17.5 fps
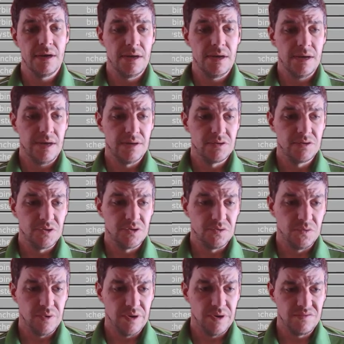And so
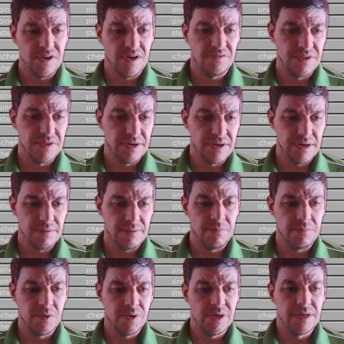the one valve that I
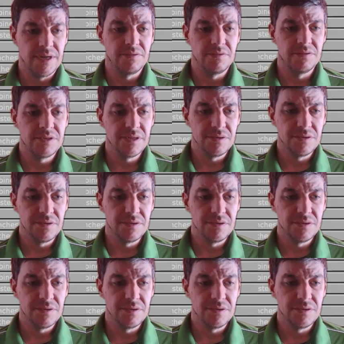pointed out to you